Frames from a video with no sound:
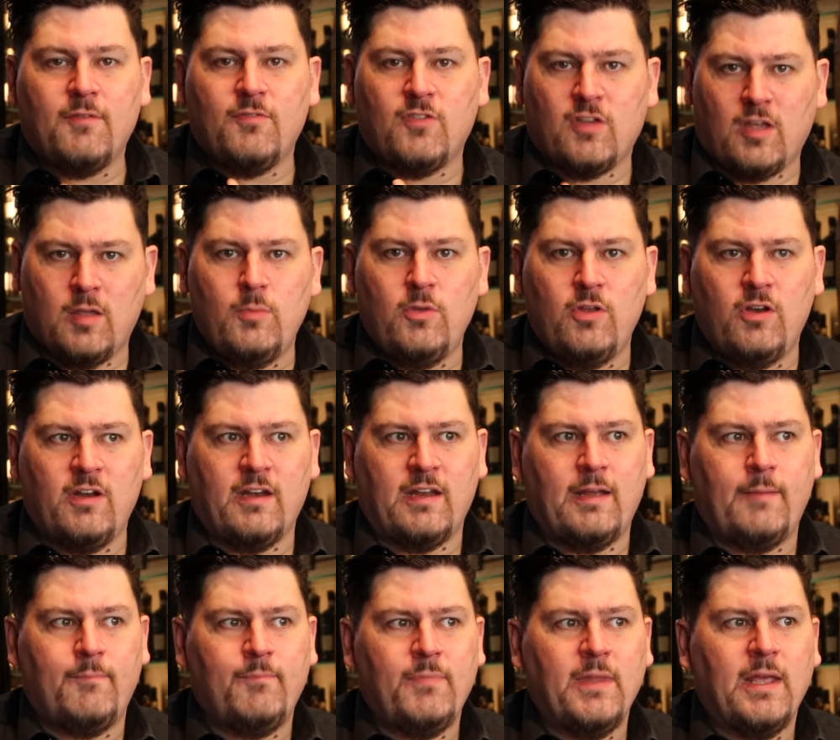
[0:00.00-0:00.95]
of the
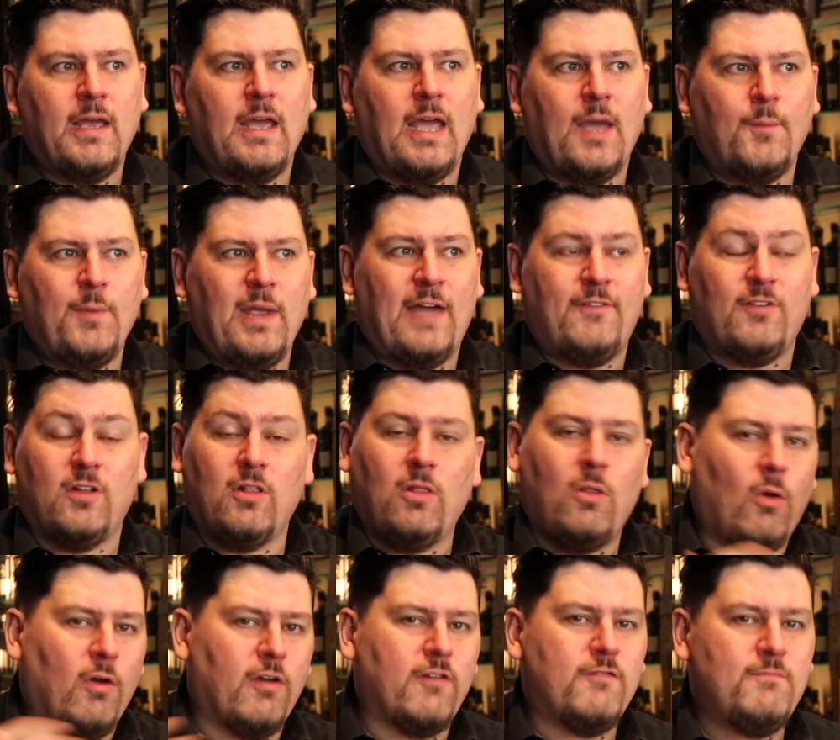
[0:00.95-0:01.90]
community, and we have a
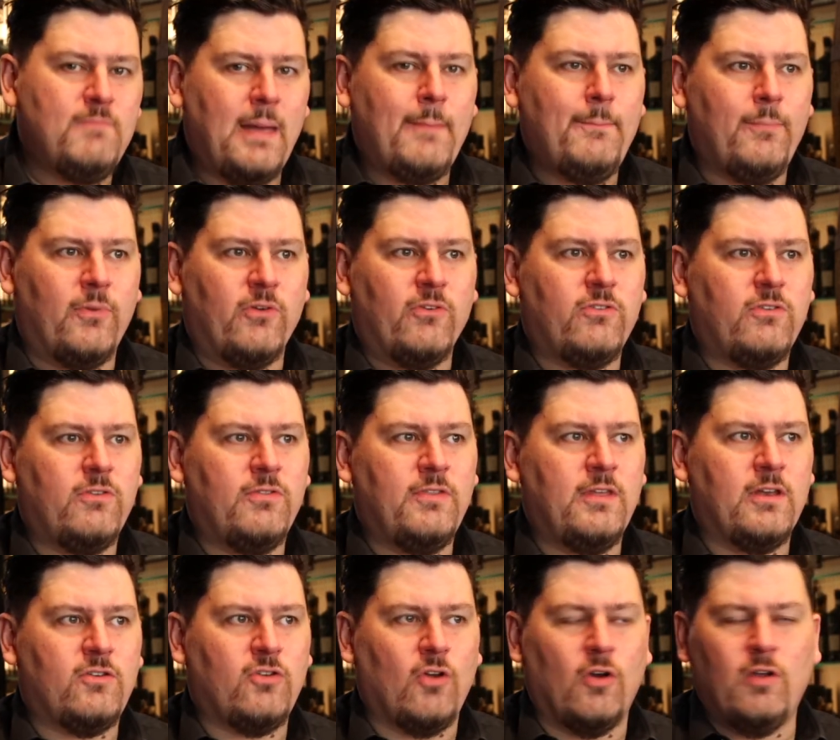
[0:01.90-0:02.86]
lot of members
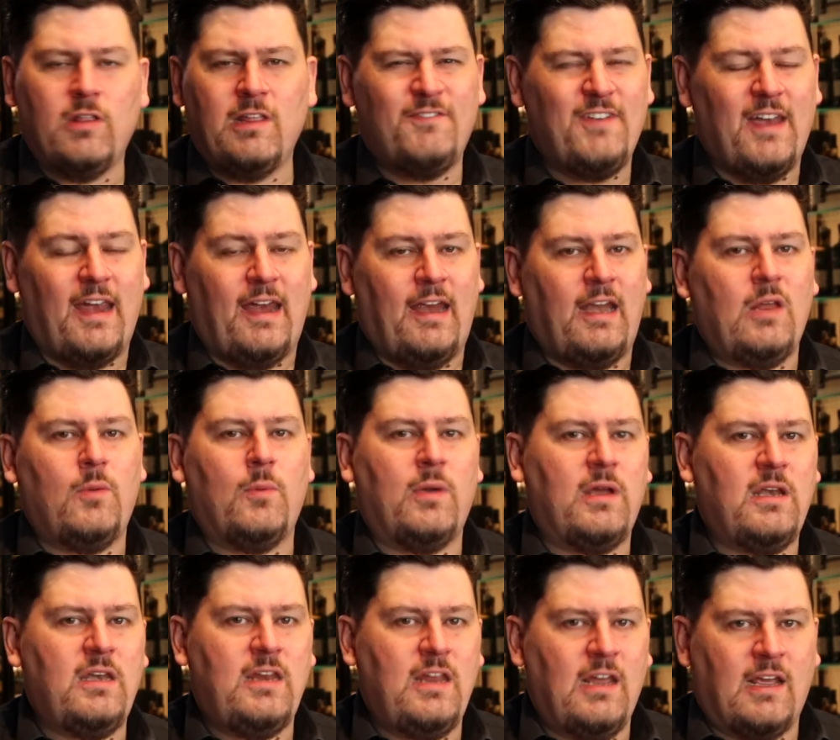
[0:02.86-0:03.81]
that don't live
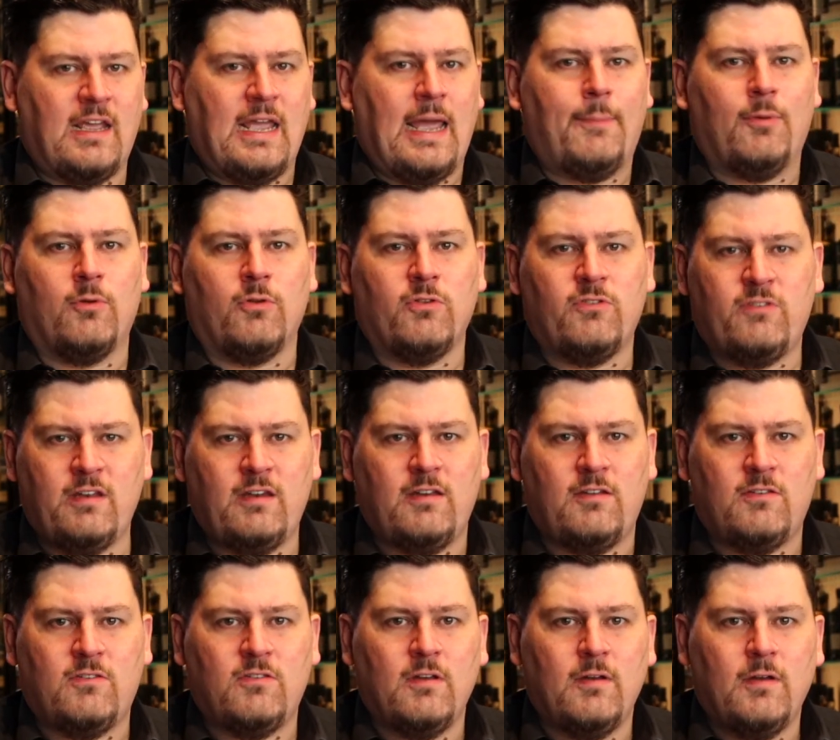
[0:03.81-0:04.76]
anywhere near capital
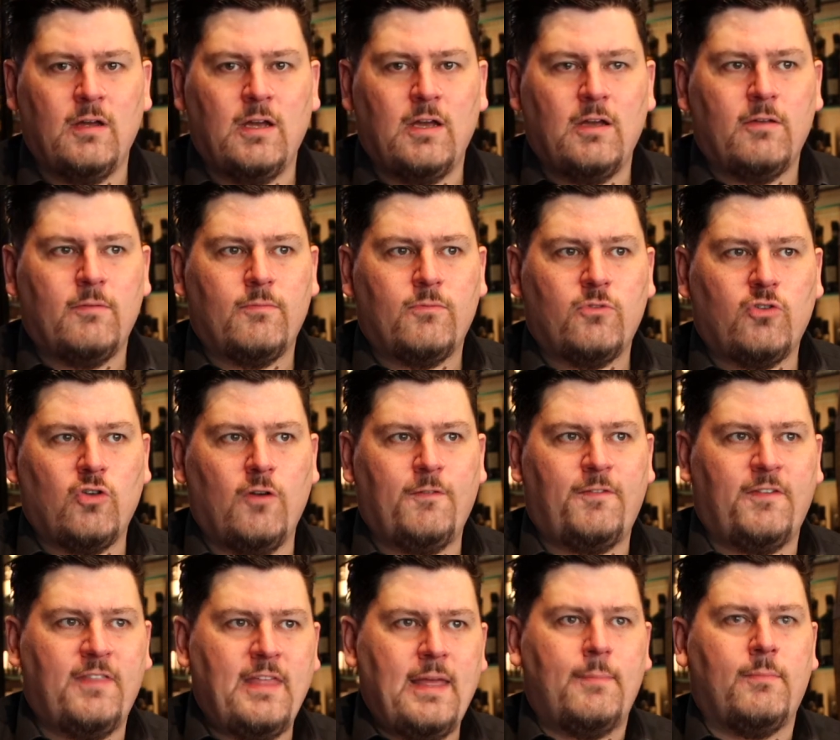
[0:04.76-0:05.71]
cities. So
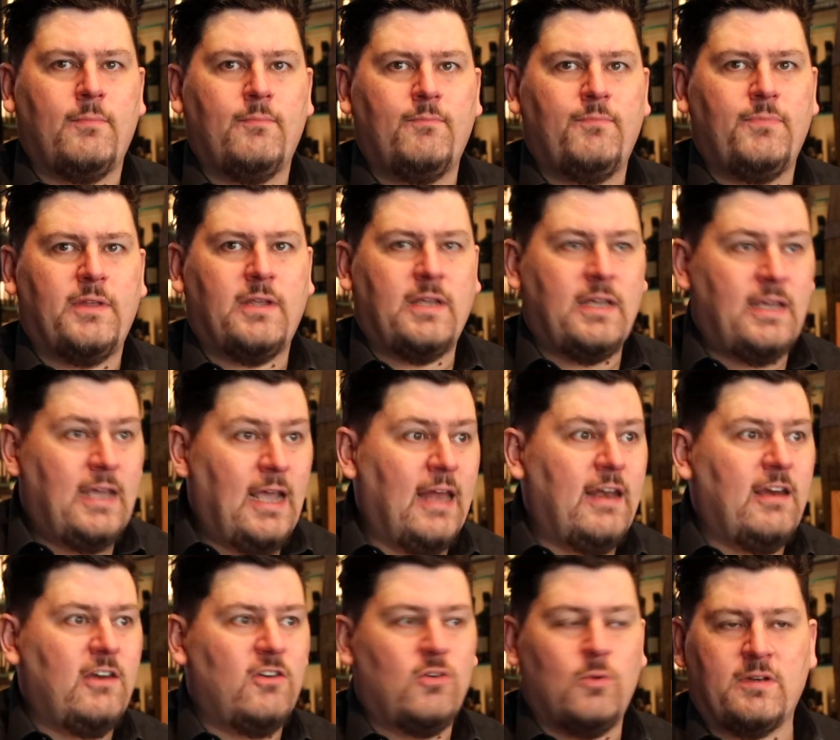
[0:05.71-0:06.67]
for them,
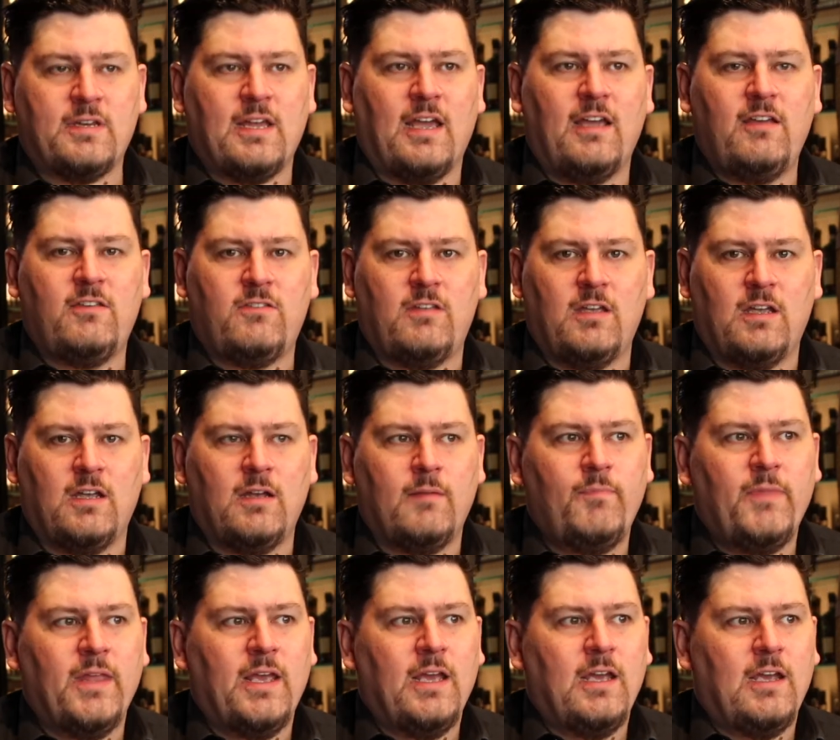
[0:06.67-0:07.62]
getting to a tasting,
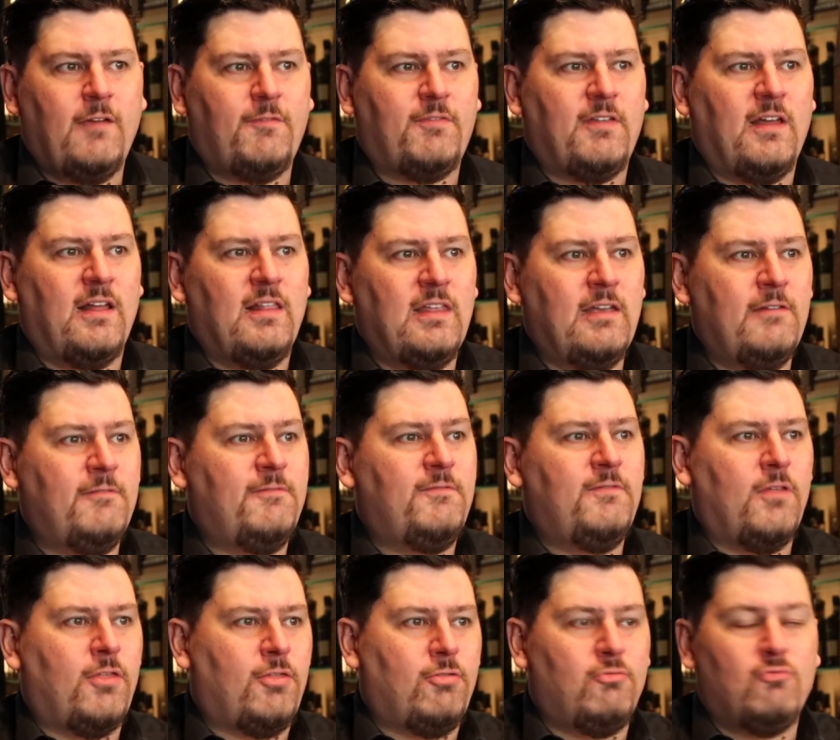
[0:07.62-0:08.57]
if they live
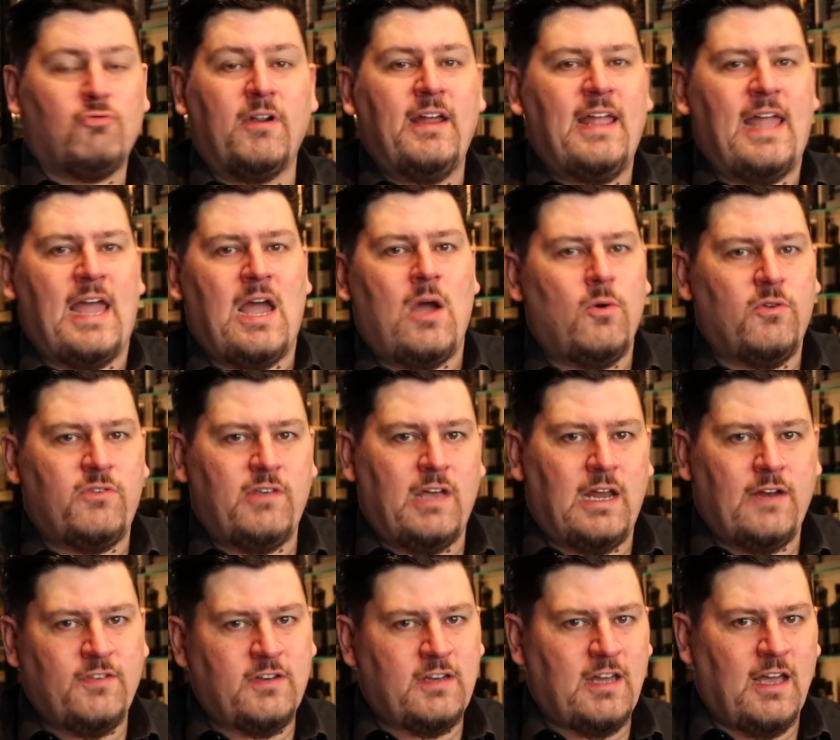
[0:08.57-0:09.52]
3 hours
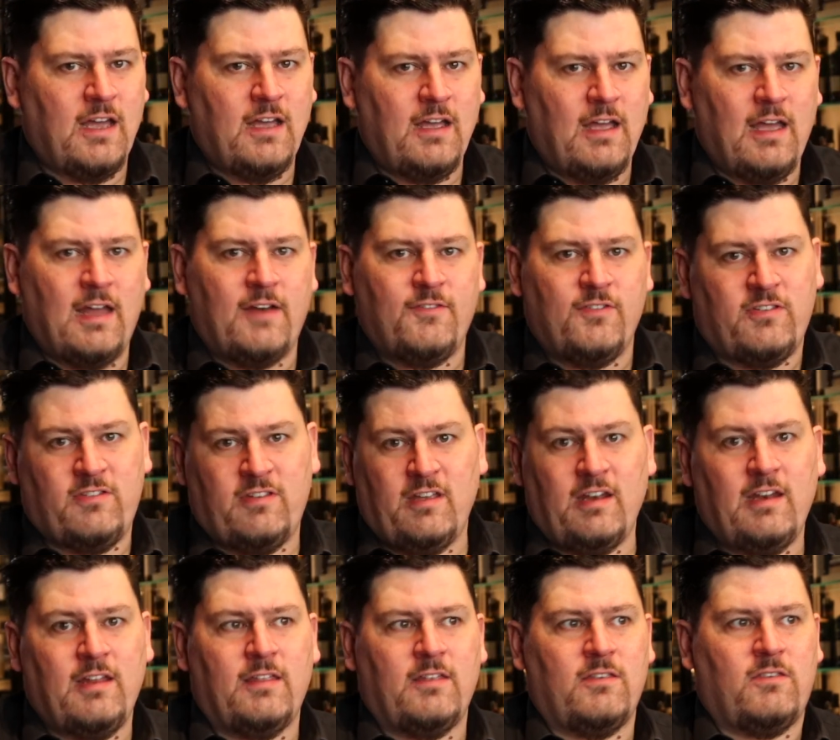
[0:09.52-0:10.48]
out of a
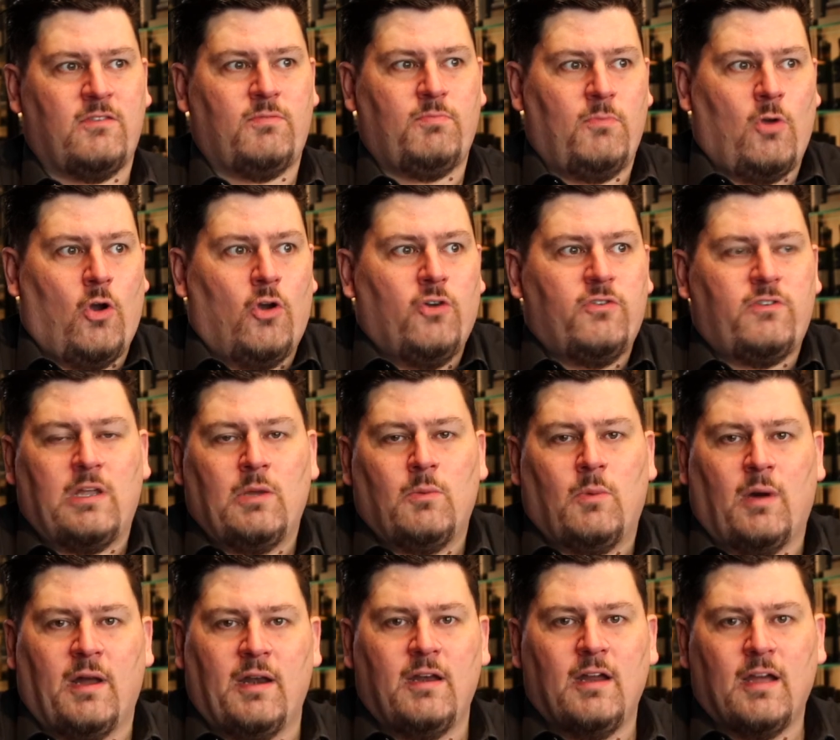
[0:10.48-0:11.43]
city that's hosting
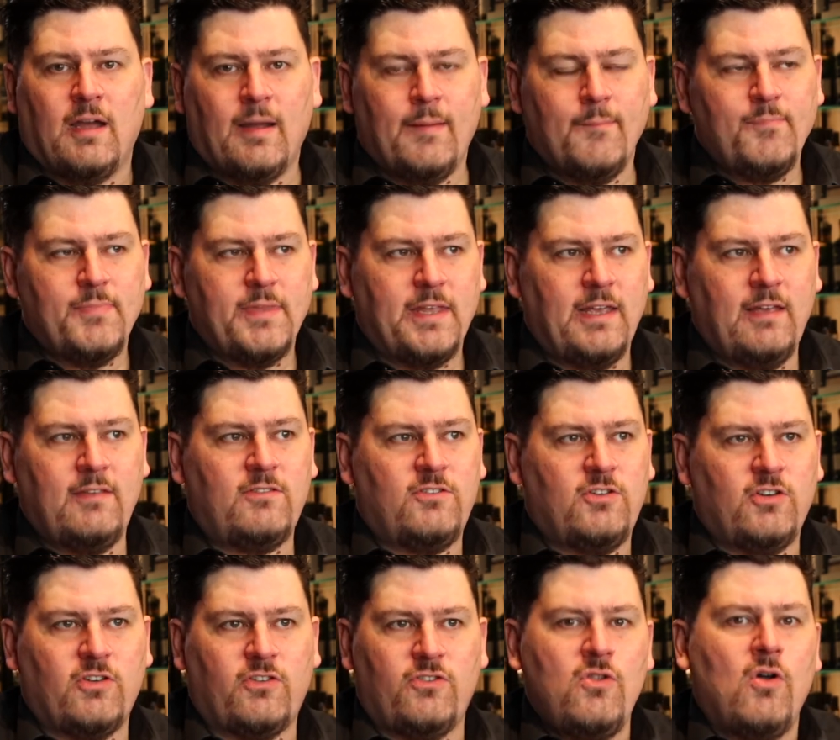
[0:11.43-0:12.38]
one, is
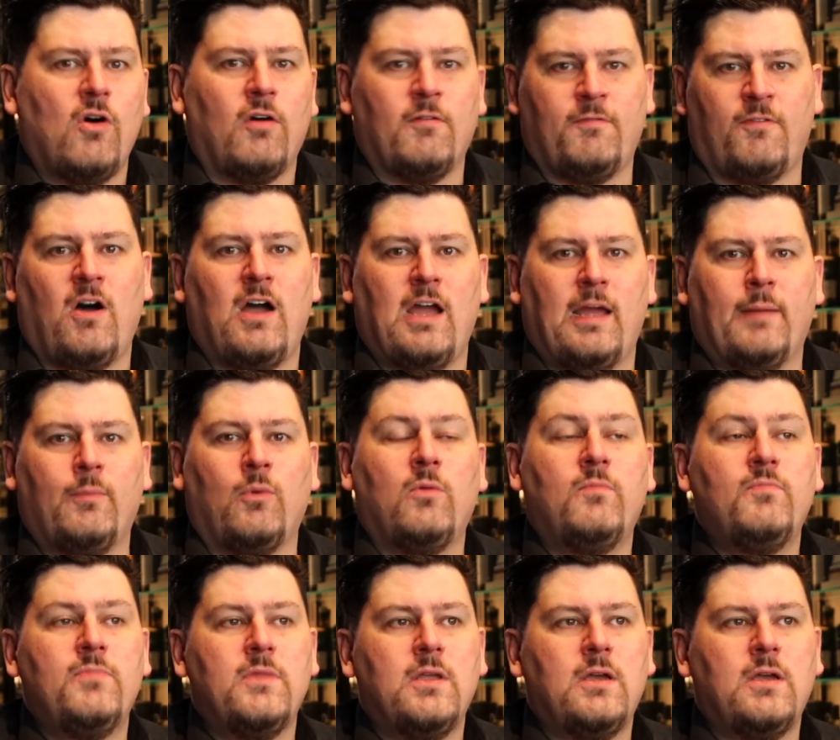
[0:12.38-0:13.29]
just not viable.